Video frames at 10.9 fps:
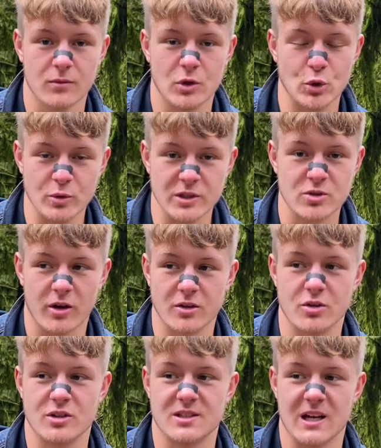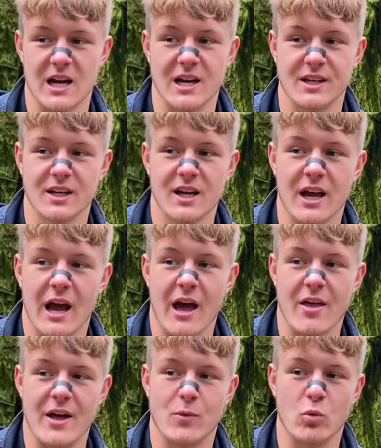You need to understand
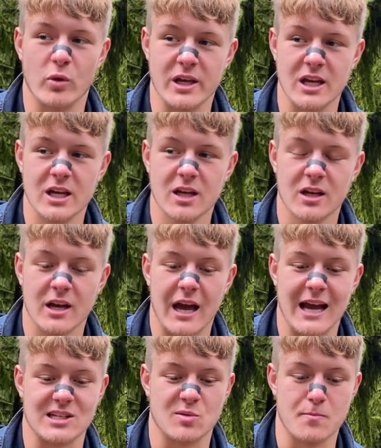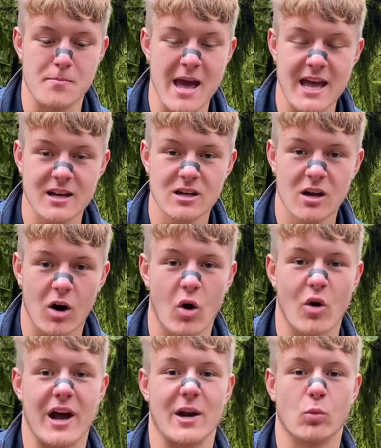that we as men are
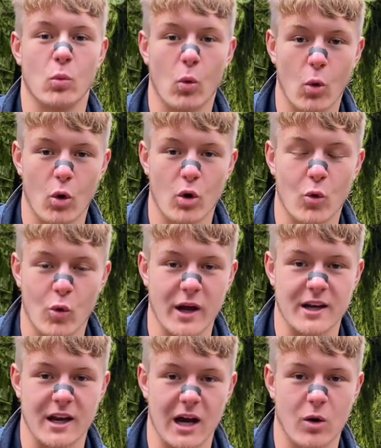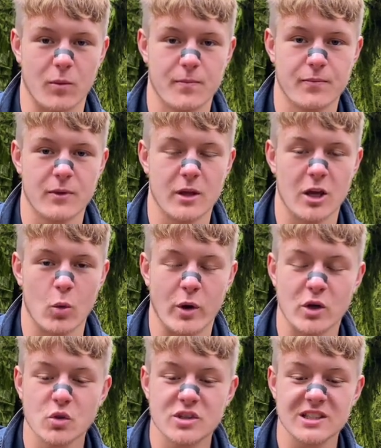at war right now. When
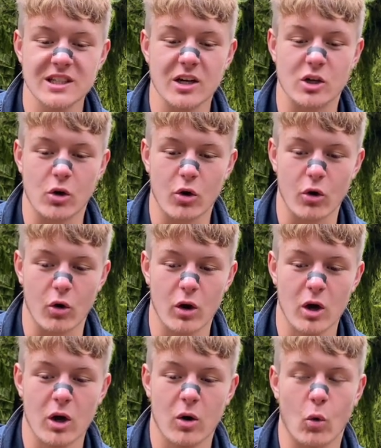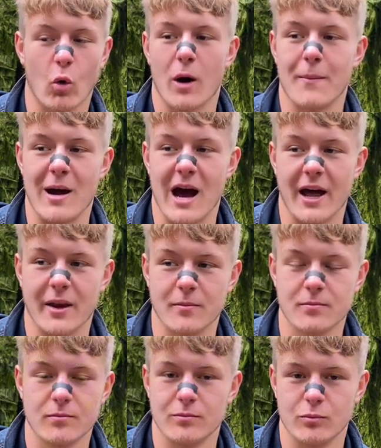you see a girl or a man,
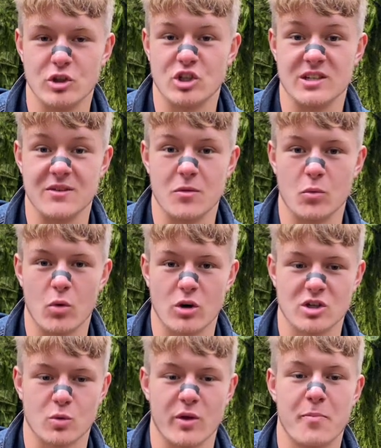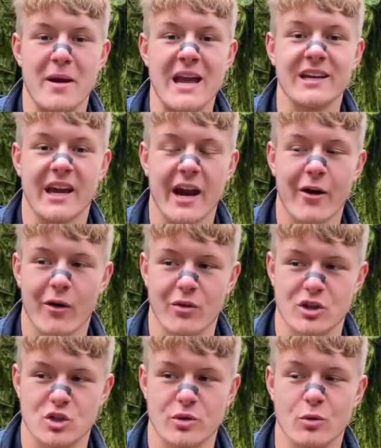which is even worse, with pink hair on the
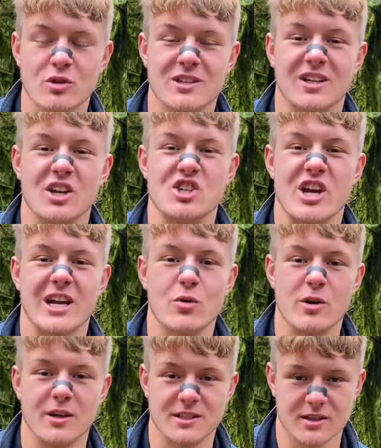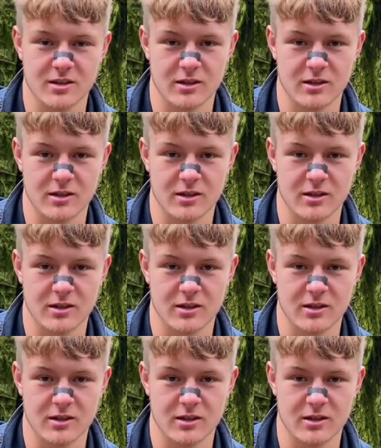street who is a degenerate,